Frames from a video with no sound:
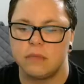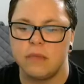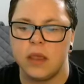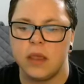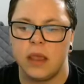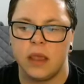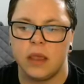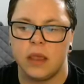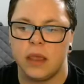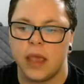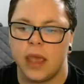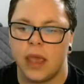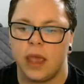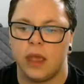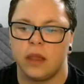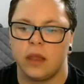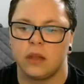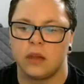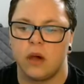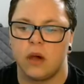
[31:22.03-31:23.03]
me
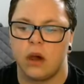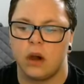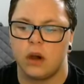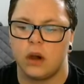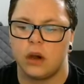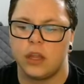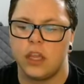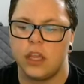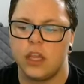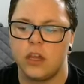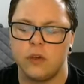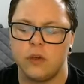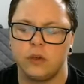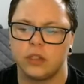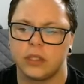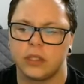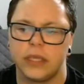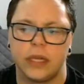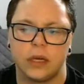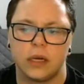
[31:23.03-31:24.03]
and are
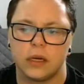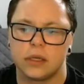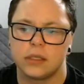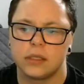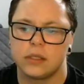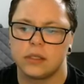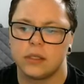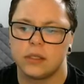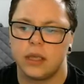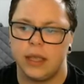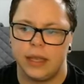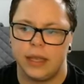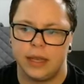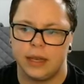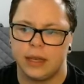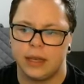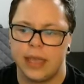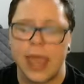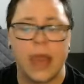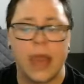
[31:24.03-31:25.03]
huge leaders
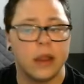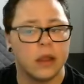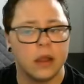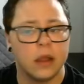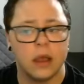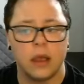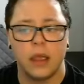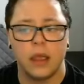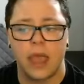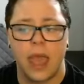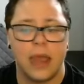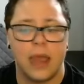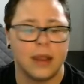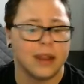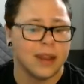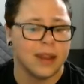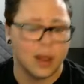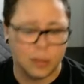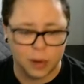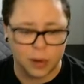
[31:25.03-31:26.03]
in Canada and
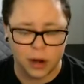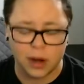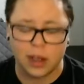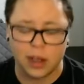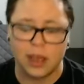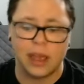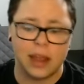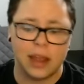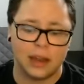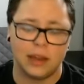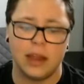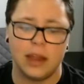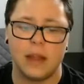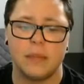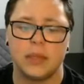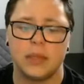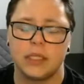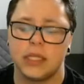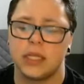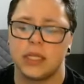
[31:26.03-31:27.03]
in Alberta and in
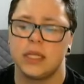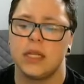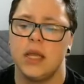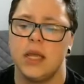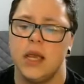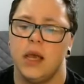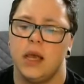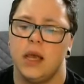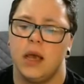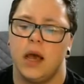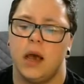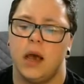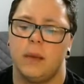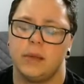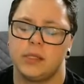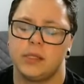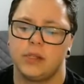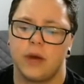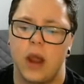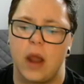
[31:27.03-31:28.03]
Edmonton
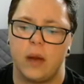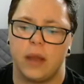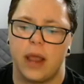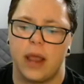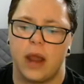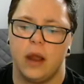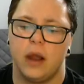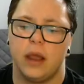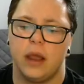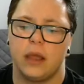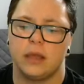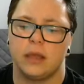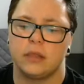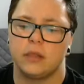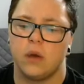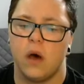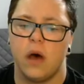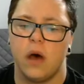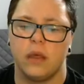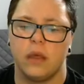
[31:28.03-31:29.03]
and surrounding areas.
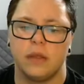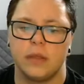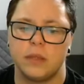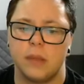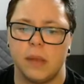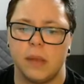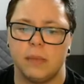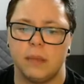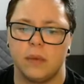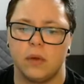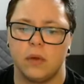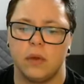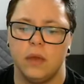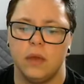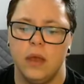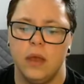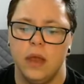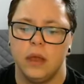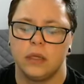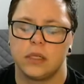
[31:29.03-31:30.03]
So all of these
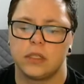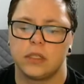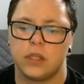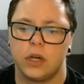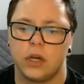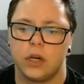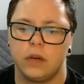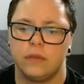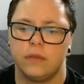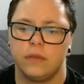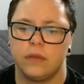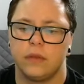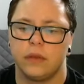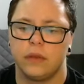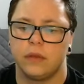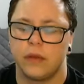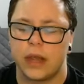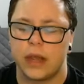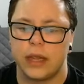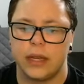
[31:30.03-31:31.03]
people deserve
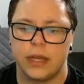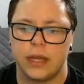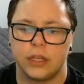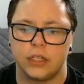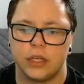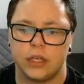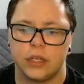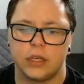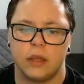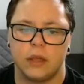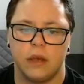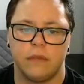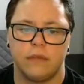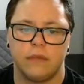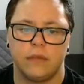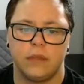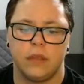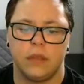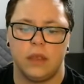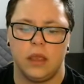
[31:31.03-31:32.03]
the recognition of
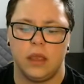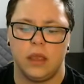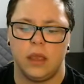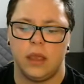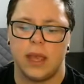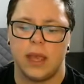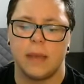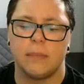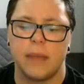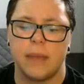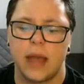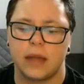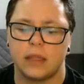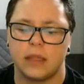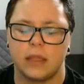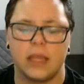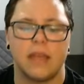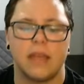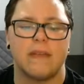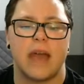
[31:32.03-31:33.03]
the impact
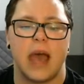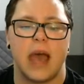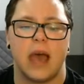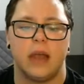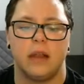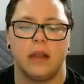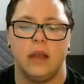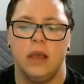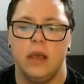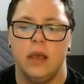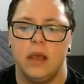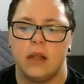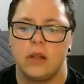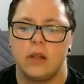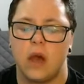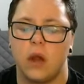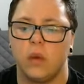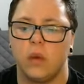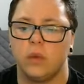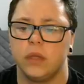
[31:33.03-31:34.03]
that they've had,
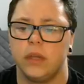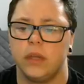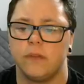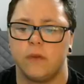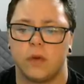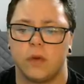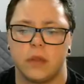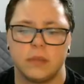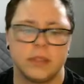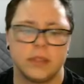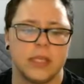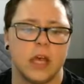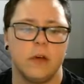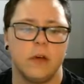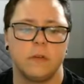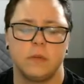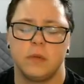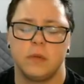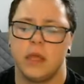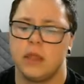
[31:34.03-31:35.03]
not only for
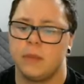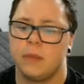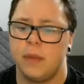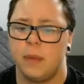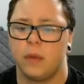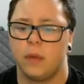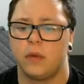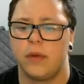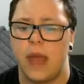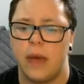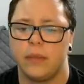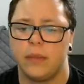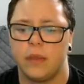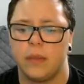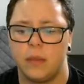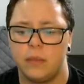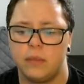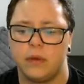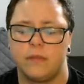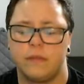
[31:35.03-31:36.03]
themselves and the people around
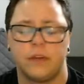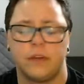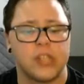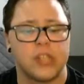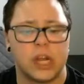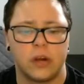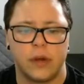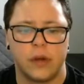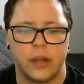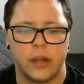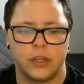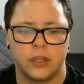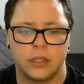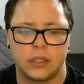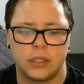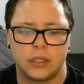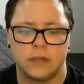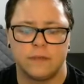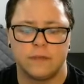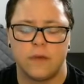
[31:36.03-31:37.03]
them, but for
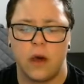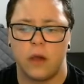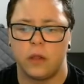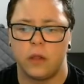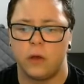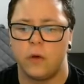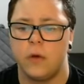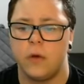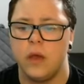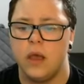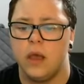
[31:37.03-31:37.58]
generations to follow,